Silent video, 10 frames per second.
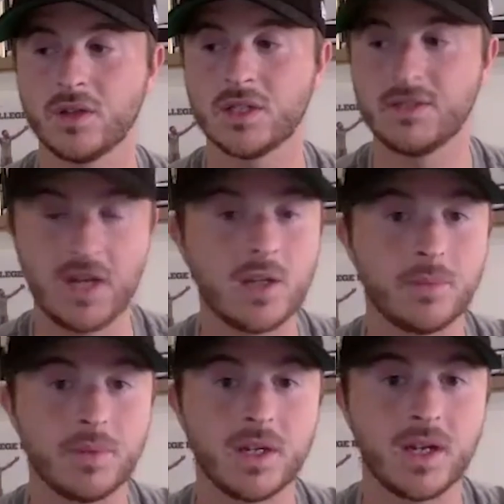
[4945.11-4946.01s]

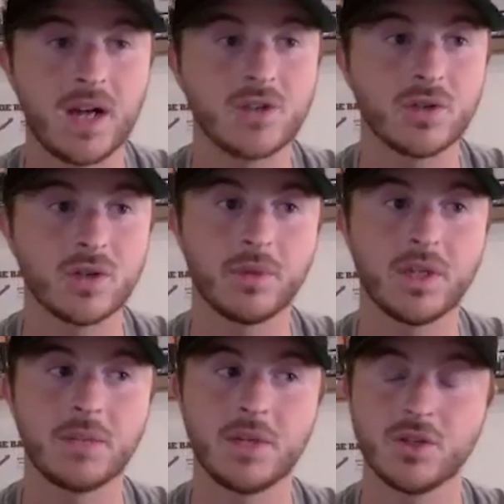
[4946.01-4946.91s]
developing guys who are going to play in
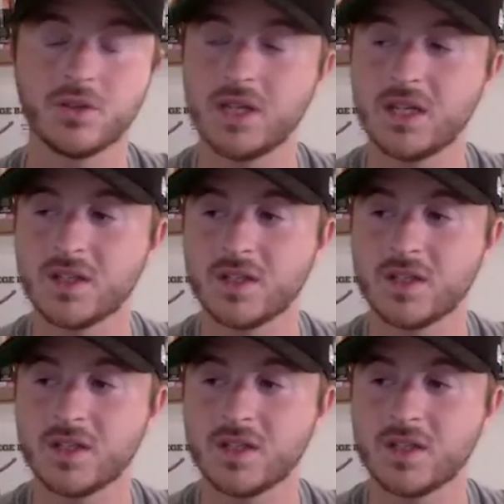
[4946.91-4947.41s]
the major leagues.